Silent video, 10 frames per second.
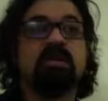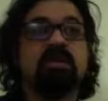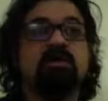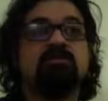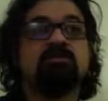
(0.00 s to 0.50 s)

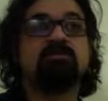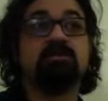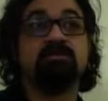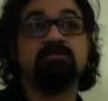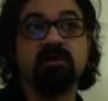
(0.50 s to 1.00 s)
as
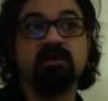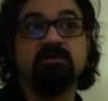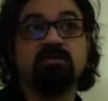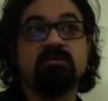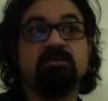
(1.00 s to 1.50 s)
as a
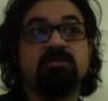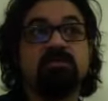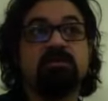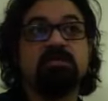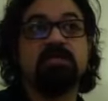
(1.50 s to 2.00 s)
father,
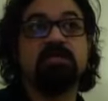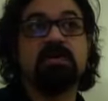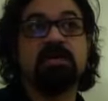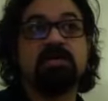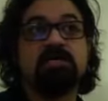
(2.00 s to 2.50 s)

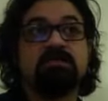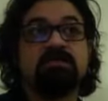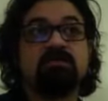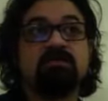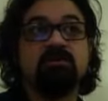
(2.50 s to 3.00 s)
as
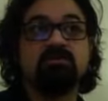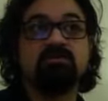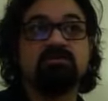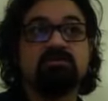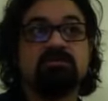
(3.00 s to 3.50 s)
a
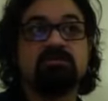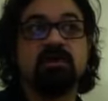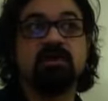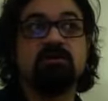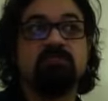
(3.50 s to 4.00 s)
coach,
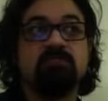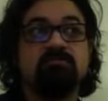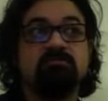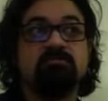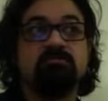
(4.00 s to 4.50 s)
um,